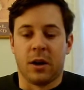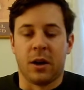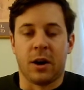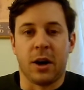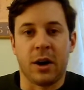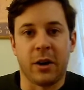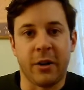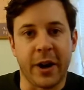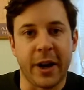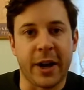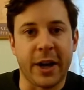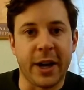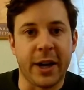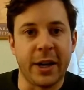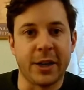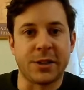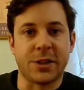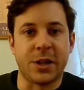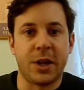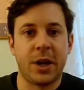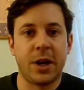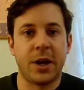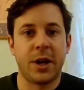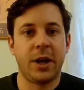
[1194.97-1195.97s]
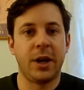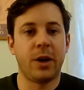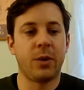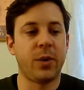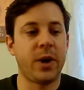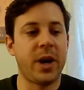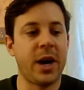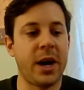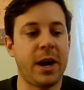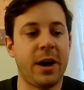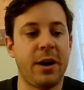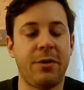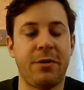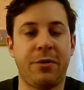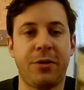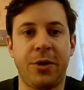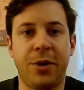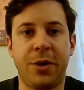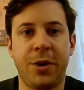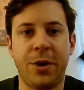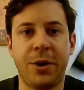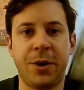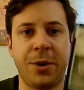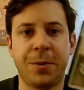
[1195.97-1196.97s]
Alright guys, here we have
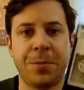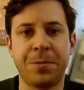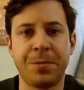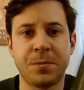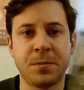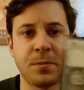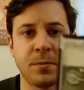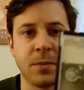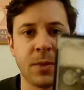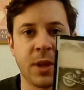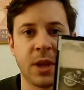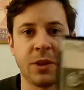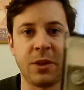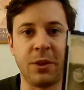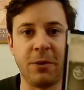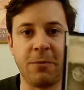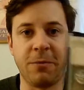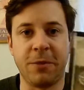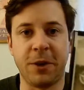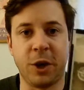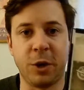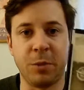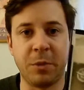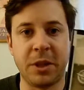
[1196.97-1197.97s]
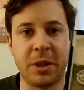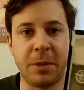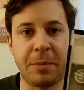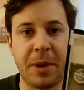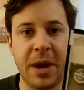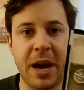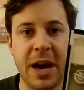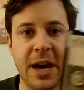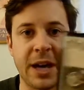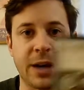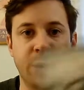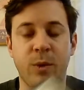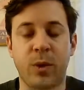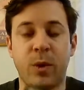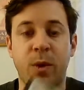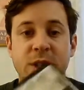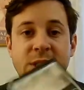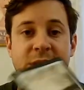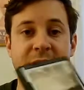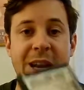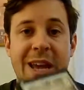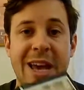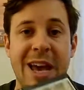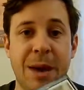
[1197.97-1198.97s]
the film in the pack. What's
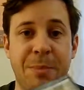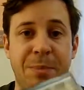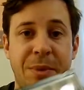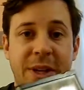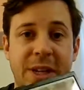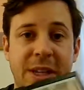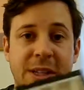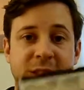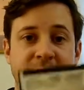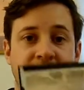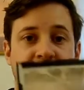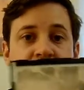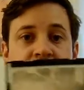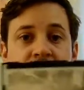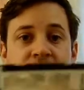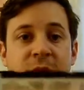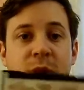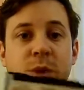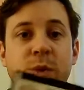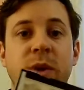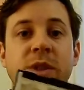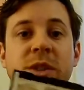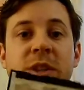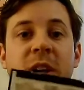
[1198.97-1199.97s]
going to happen is, this one's